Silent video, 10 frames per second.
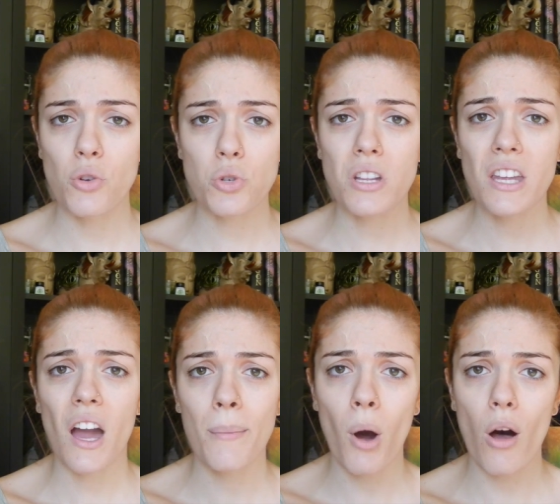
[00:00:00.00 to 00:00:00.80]
Usually
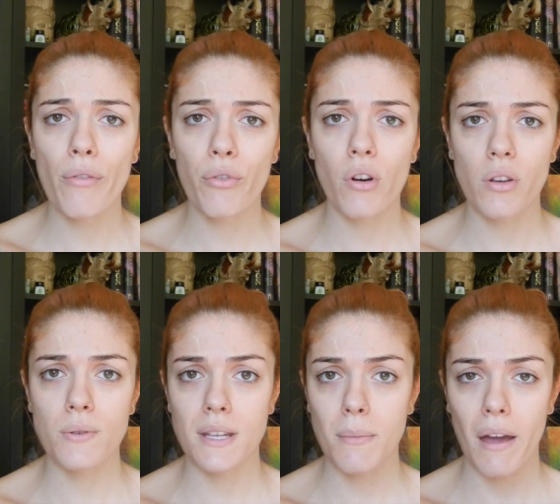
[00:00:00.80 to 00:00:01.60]
I'm all for
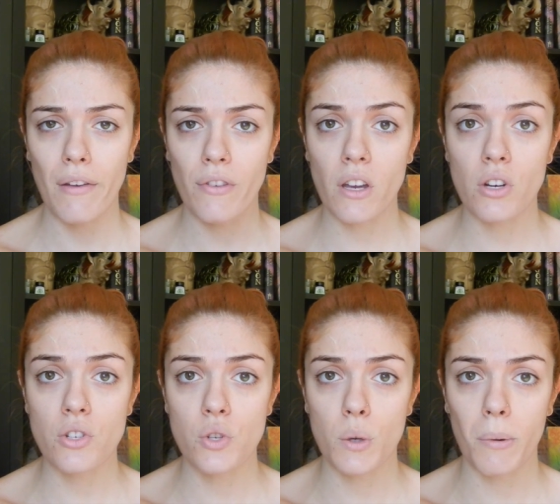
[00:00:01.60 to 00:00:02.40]
using my
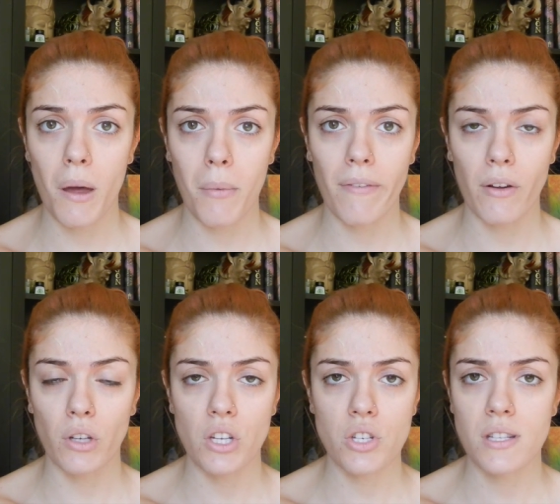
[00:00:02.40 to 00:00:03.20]
fingers to apply my
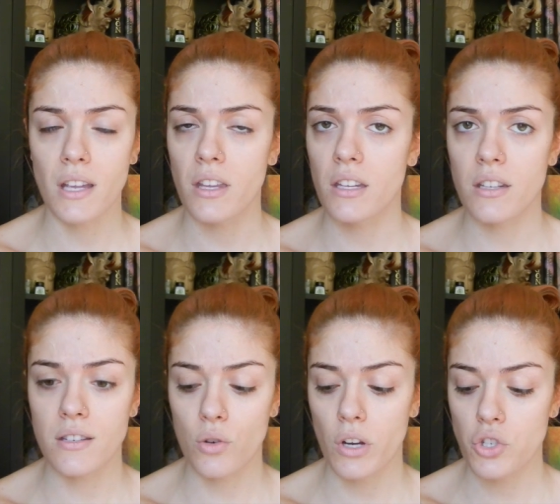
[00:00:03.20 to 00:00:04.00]
foundations. I think it
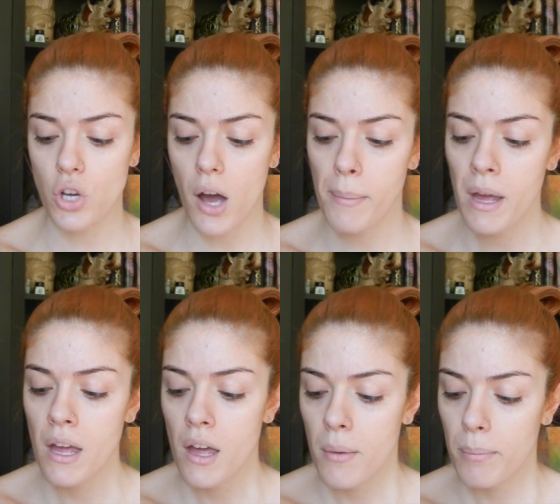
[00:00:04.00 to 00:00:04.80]
does a great job.
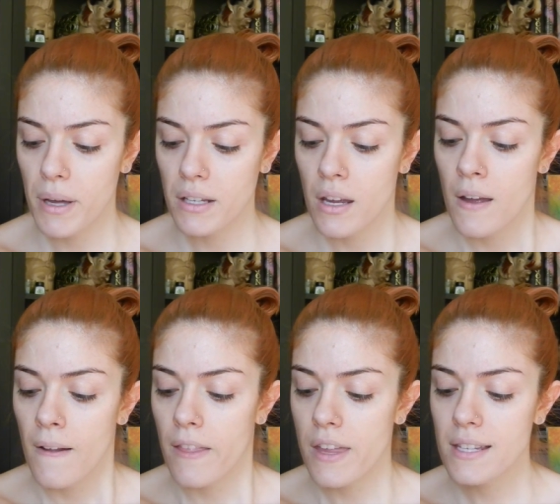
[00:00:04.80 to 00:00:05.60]
But
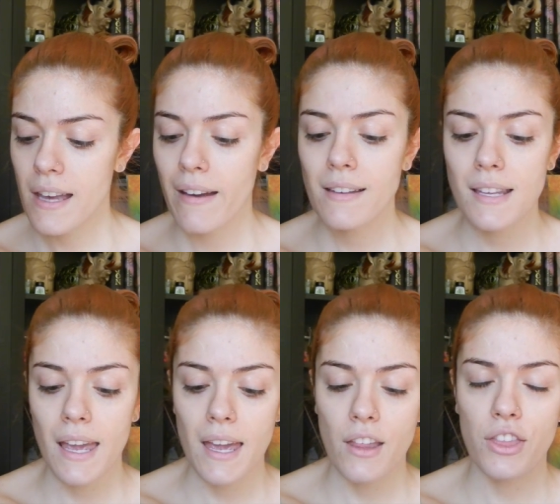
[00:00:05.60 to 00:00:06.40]
this has
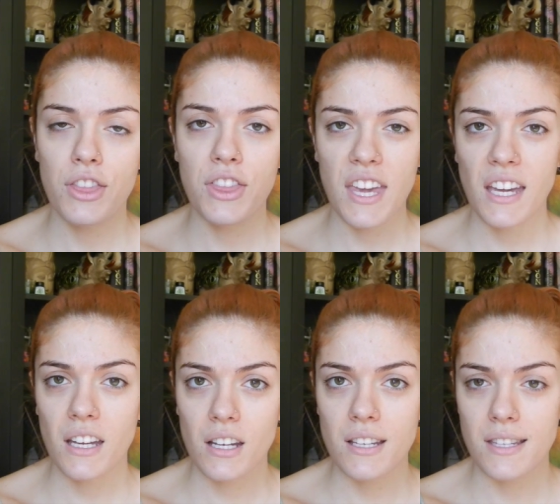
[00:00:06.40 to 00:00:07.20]
a thick
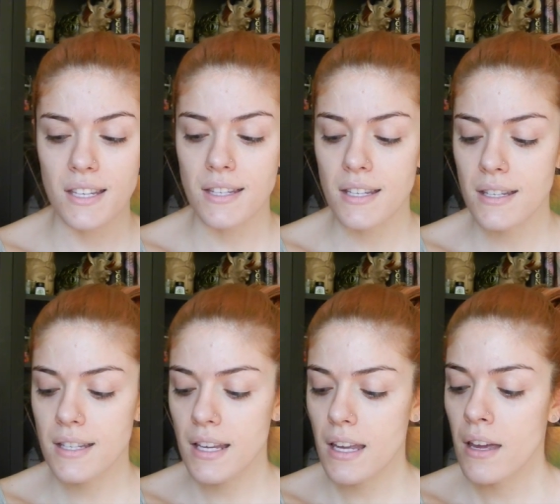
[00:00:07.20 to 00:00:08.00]

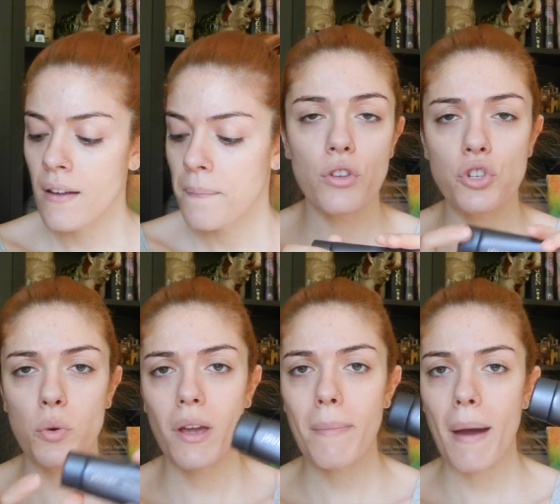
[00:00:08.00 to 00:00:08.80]
consistency. The
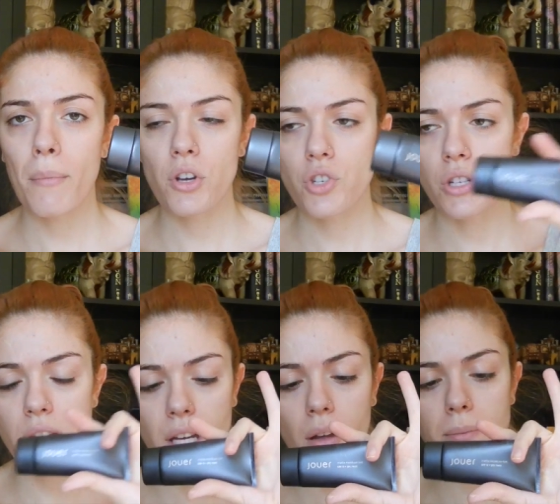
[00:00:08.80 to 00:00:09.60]
Jouer Matte Moisture
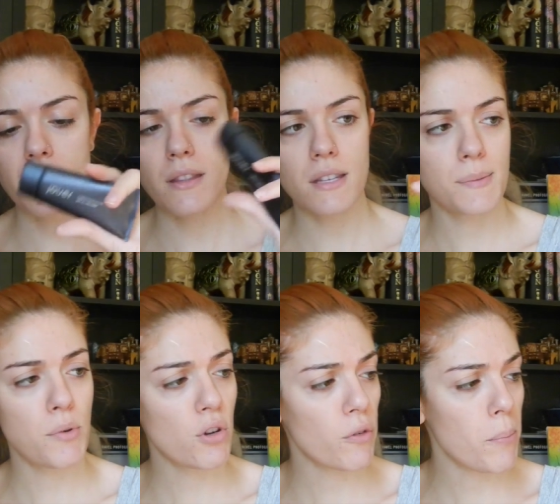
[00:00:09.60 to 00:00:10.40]
Tint comes in this
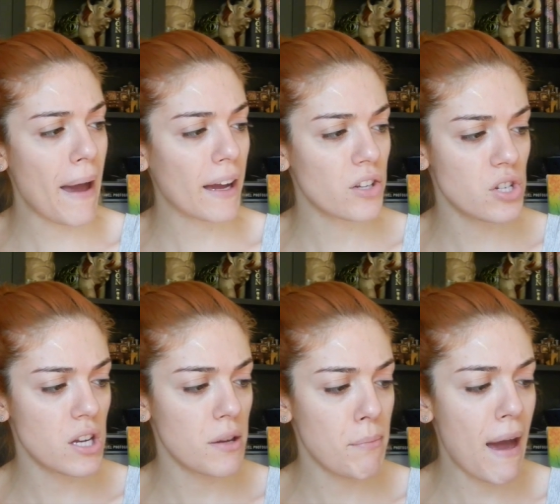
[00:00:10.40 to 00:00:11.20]
beautiful
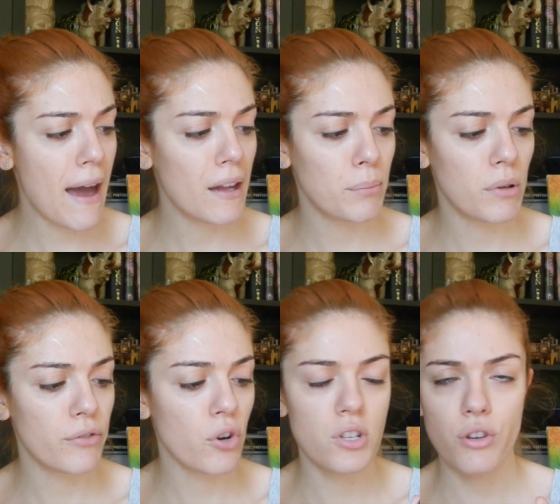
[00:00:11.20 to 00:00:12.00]
packaging, matte, but
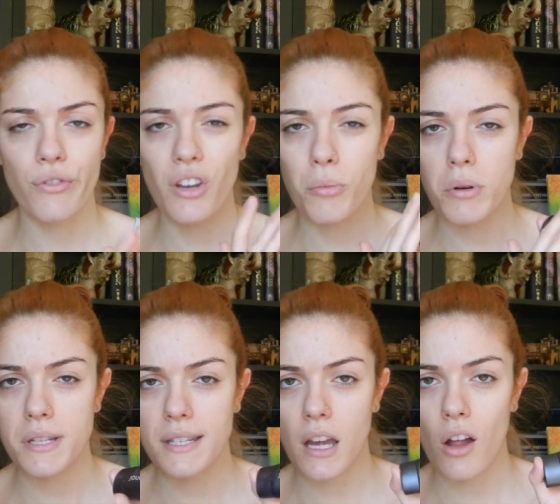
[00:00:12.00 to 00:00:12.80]
of course your
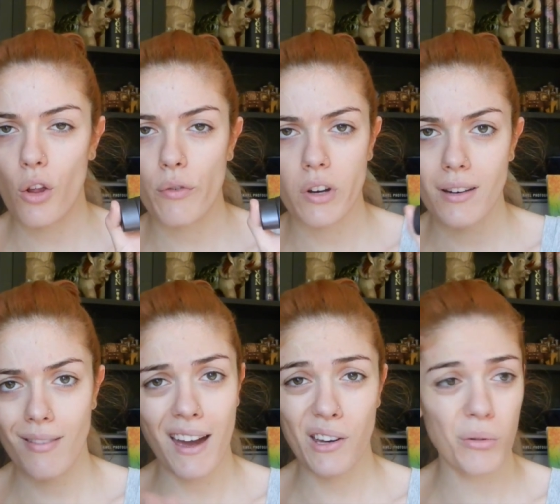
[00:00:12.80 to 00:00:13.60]
fingerprints stay all over it.
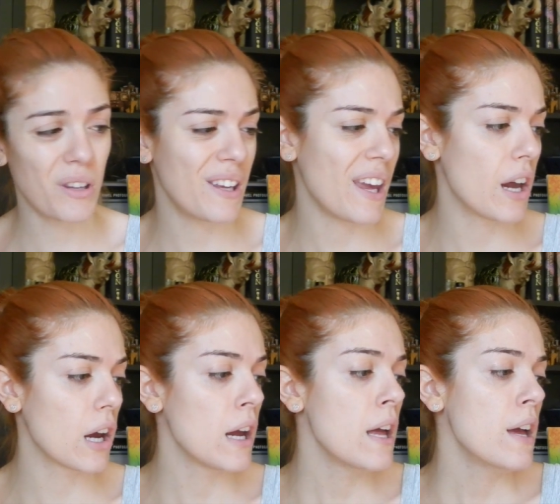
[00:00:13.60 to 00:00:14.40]
I don't really care.